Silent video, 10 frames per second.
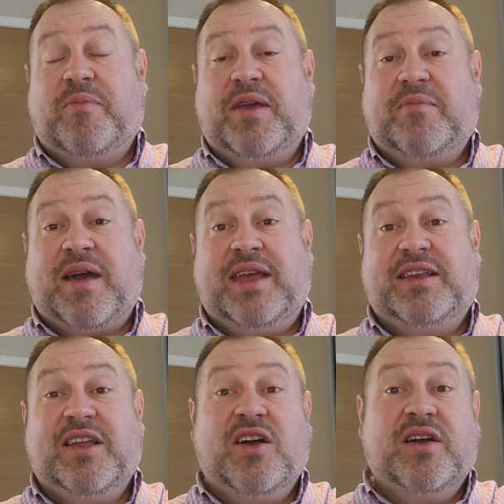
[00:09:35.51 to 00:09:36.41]
being made
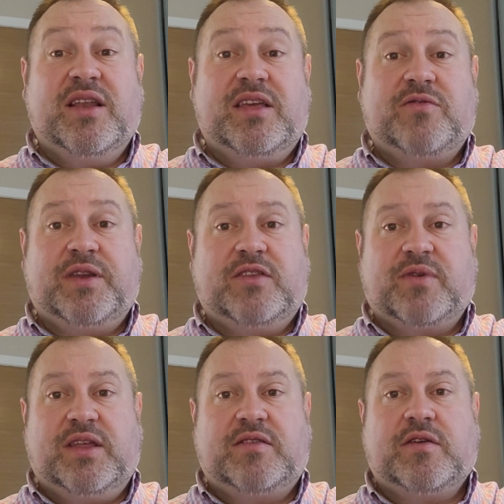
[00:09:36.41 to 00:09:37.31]
in early
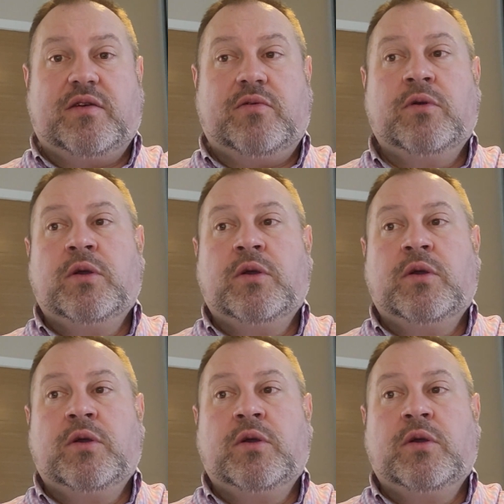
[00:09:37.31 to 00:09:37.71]
2022,